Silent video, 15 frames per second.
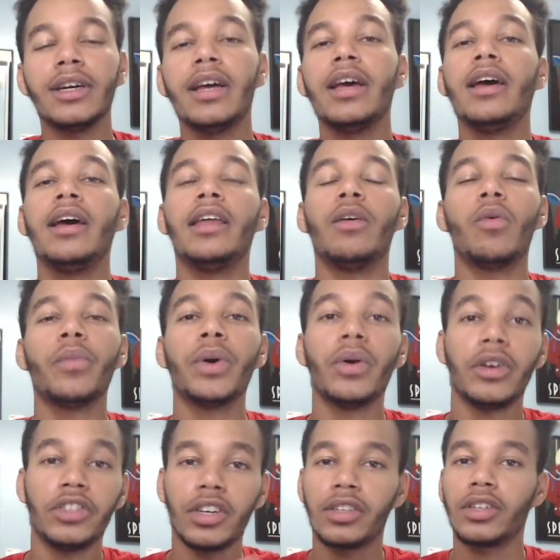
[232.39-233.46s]
And then when we go
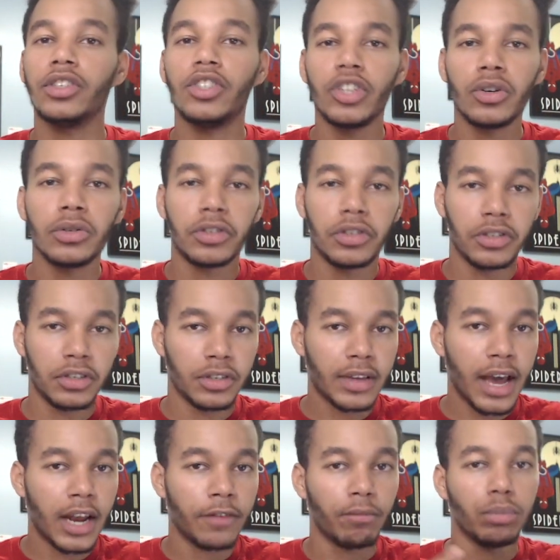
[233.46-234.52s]
to Jessica Jones, there's this
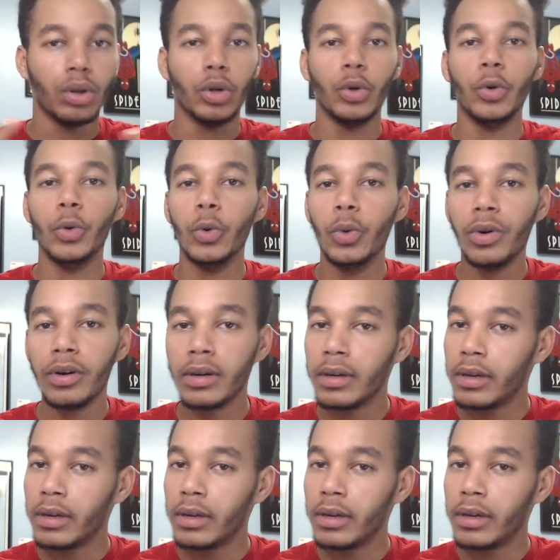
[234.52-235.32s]
kind of blue,